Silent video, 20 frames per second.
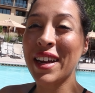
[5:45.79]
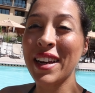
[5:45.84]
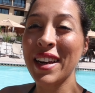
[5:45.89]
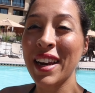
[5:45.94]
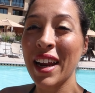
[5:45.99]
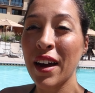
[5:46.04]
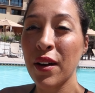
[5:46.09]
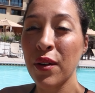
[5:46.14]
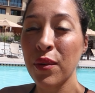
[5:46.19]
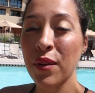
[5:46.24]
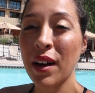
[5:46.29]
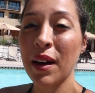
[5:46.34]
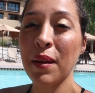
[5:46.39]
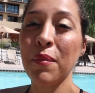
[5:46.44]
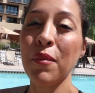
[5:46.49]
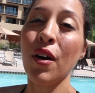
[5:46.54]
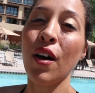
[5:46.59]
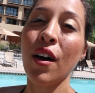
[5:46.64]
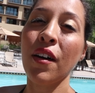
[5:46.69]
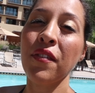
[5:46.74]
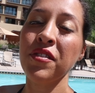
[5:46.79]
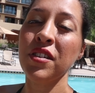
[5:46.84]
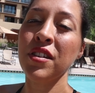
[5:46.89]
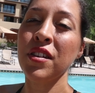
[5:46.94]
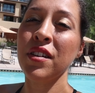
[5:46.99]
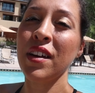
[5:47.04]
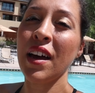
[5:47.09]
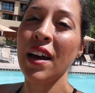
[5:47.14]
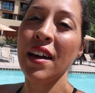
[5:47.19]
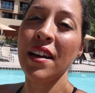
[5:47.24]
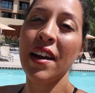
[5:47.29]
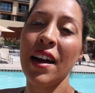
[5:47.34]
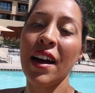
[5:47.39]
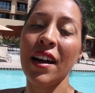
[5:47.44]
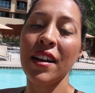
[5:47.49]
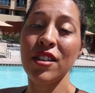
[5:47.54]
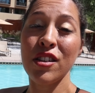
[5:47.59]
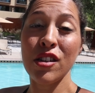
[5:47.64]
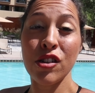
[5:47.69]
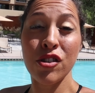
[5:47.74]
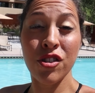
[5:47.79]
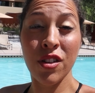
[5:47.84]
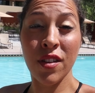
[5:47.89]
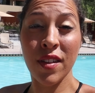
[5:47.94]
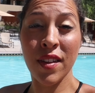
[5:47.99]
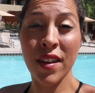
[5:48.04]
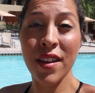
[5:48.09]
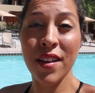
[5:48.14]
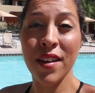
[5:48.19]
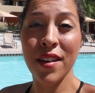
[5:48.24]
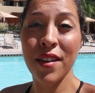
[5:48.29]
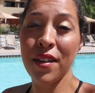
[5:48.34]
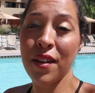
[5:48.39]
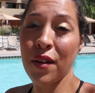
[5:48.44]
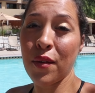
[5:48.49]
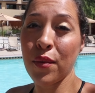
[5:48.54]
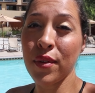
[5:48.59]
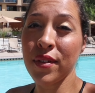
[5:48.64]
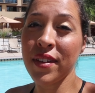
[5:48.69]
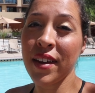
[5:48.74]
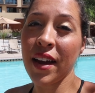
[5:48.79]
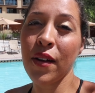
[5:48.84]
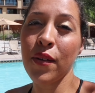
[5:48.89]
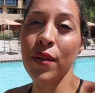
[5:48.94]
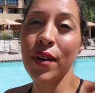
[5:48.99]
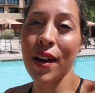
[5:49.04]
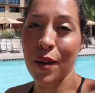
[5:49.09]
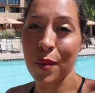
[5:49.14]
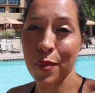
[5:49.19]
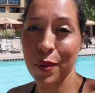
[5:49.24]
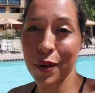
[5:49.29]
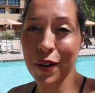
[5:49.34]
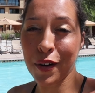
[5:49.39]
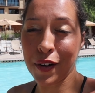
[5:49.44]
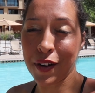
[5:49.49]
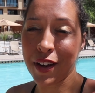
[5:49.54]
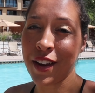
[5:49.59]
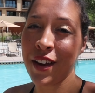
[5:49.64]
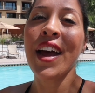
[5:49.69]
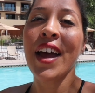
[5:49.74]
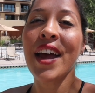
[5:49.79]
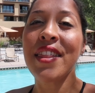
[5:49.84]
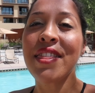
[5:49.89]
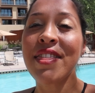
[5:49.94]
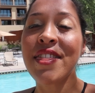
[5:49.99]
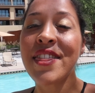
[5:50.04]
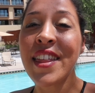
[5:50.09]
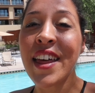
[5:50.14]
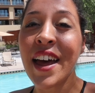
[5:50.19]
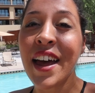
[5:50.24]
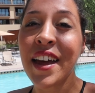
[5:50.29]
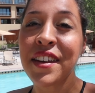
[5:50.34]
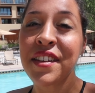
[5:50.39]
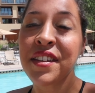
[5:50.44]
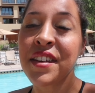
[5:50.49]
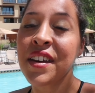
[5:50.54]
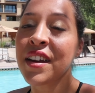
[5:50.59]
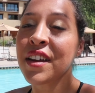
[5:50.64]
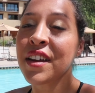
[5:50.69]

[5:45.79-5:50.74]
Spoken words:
and now I'm off to head to see Old Town Albuquerque and then